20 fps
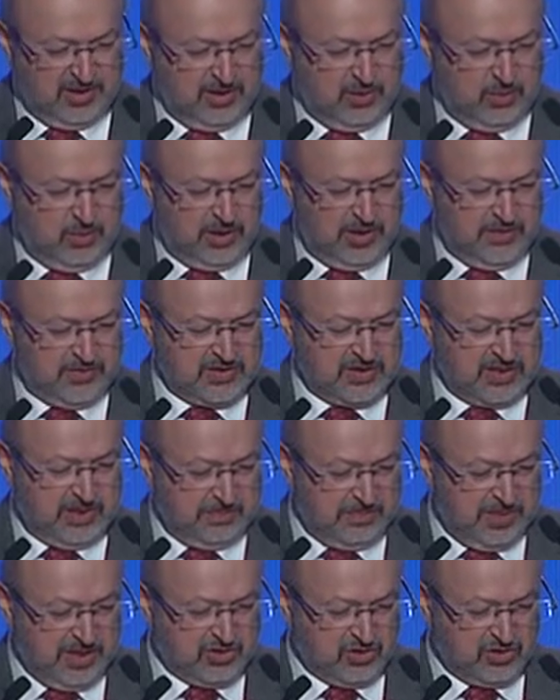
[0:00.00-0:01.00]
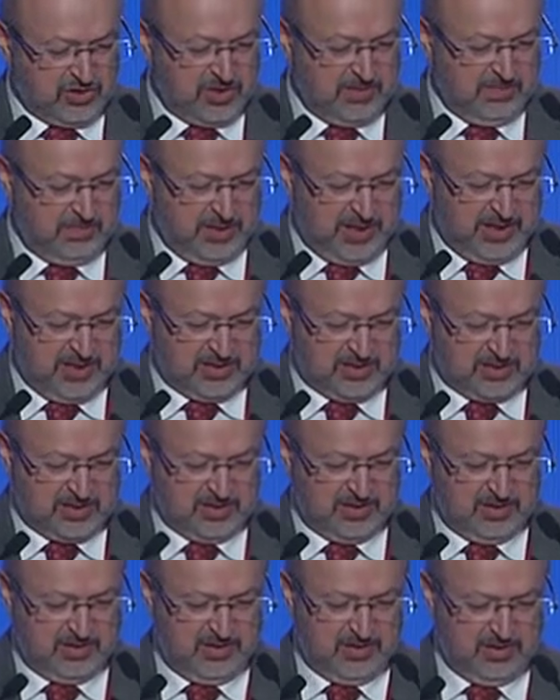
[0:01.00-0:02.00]
we have some measures in
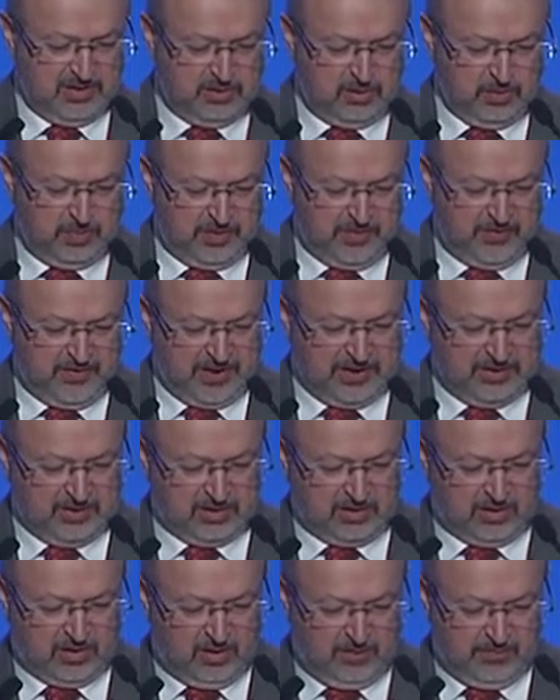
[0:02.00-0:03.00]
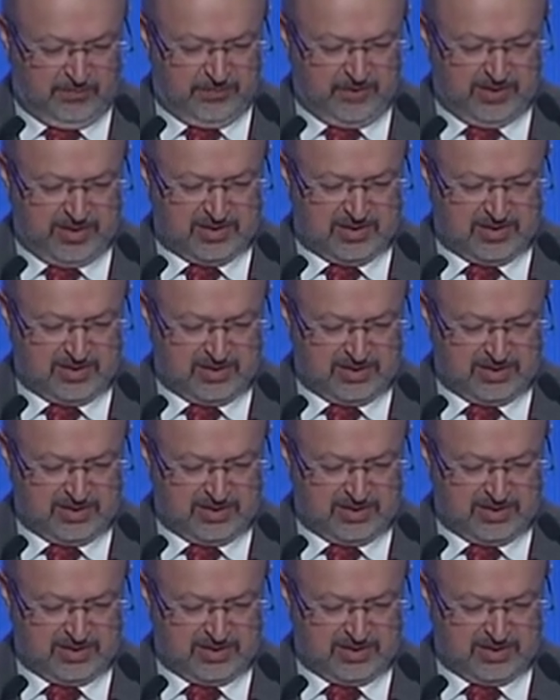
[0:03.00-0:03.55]
place to prevent conflicts